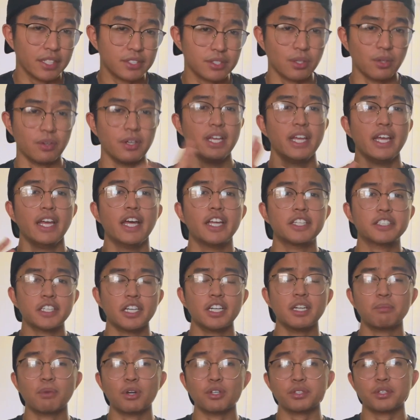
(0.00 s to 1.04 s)
So it's going
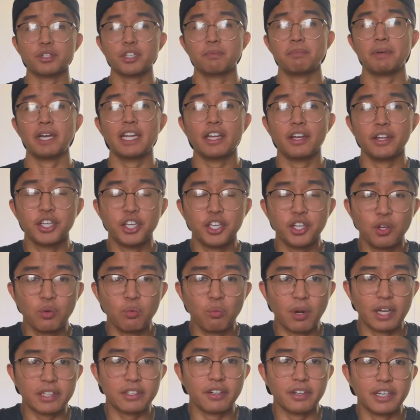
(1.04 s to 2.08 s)
to more so depend on you
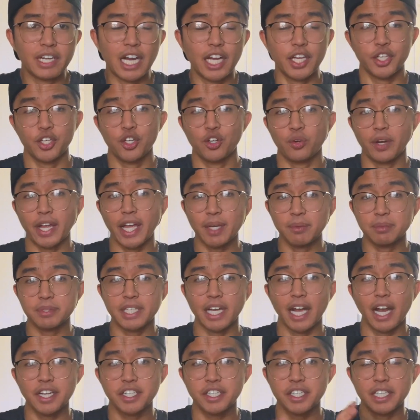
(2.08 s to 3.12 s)
whether or not you're able to
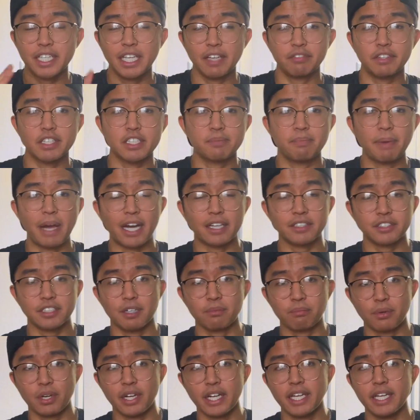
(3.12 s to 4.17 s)
actually keep these bags
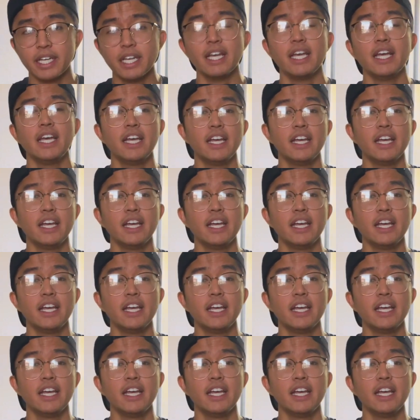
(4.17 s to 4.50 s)
upright.